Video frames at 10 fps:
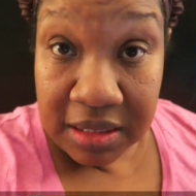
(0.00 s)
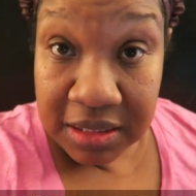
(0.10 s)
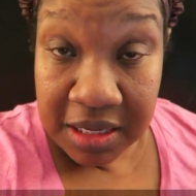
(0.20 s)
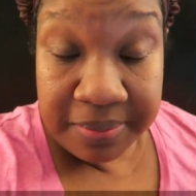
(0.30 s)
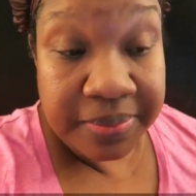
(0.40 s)

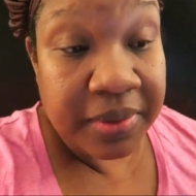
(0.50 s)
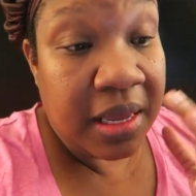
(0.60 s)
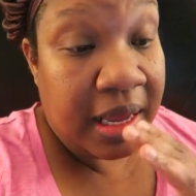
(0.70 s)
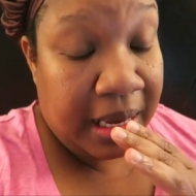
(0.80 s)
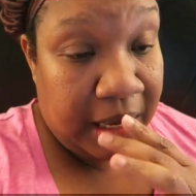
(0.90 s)
See?
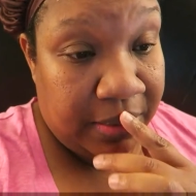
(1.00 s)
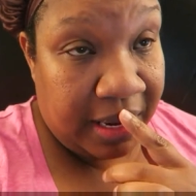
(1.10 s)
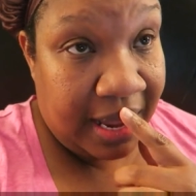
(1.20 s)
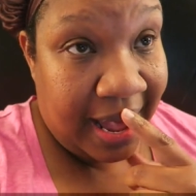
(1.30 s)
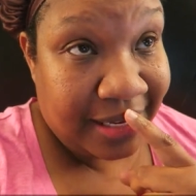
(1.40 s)

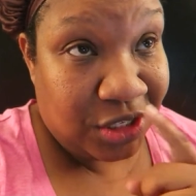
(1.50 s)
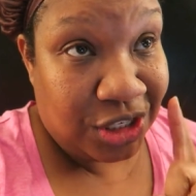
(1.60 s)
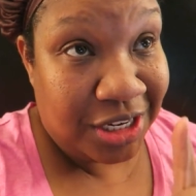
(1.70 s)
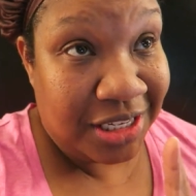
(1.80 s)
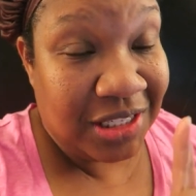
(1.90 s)
Anyway, I
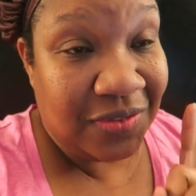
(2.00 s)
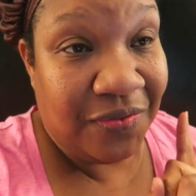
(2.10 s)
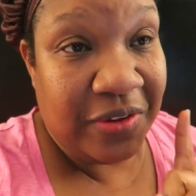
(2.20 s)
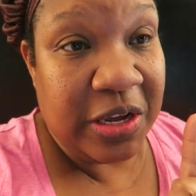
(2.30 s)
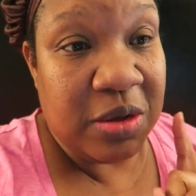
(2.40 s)
just
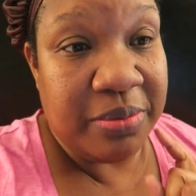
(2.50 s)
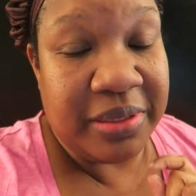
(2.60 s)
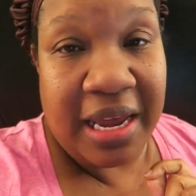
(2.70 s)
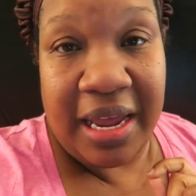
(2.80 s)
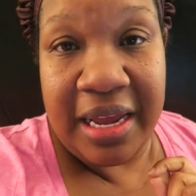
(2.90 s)
filmed
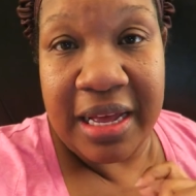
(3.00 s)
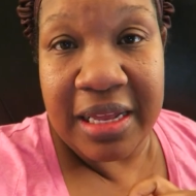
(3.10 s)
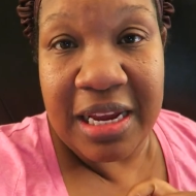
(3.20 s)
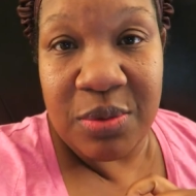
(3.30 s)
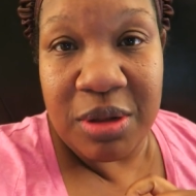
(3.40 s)
a
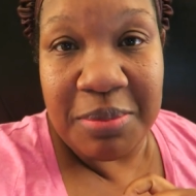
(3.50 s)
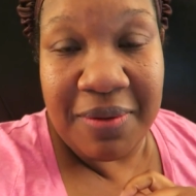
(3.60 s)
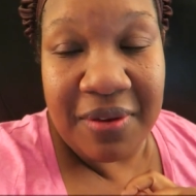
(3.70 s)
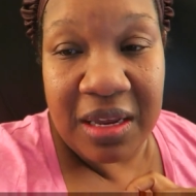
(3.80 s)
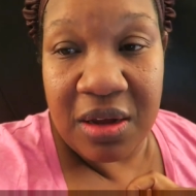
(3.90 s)
clean with me
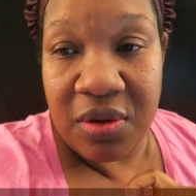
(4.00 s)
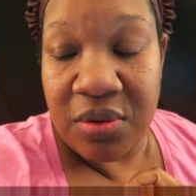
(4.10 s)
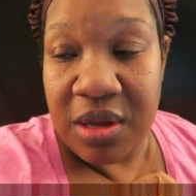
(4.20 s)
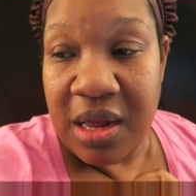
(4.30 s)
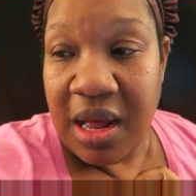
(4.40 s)

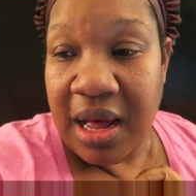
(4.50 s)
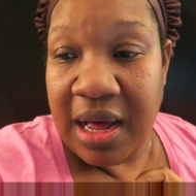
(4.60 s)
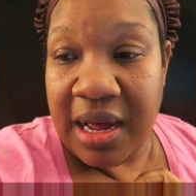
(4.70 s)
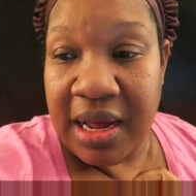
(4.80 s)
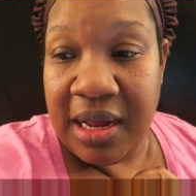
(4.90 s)
video.
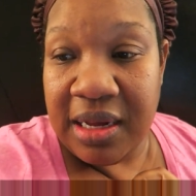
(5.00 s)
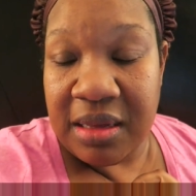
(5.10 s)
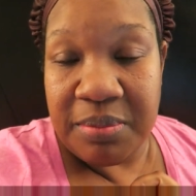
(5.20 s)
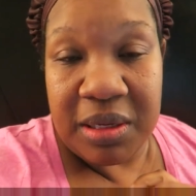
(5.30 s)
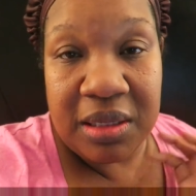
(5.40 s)
I
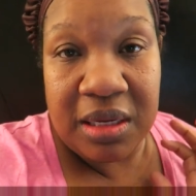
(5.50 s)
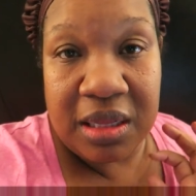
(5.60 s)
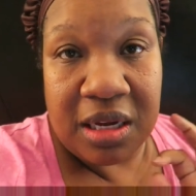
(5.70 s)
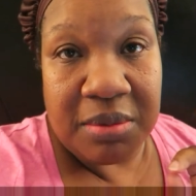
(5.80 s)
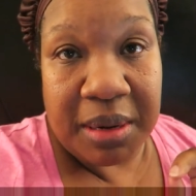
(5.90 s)
completely
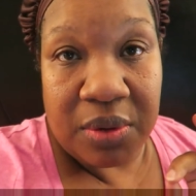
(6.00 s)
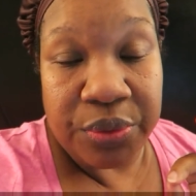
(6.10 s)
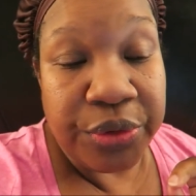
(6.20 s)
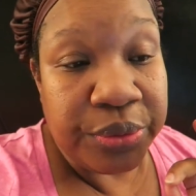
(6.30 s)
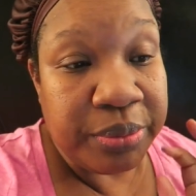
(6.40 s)
cleaned my
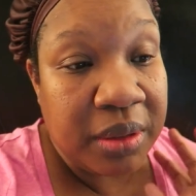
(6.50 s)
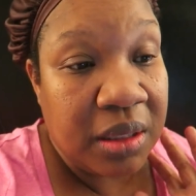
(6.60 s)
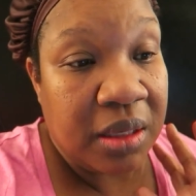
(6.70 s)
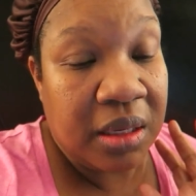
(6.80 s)
room,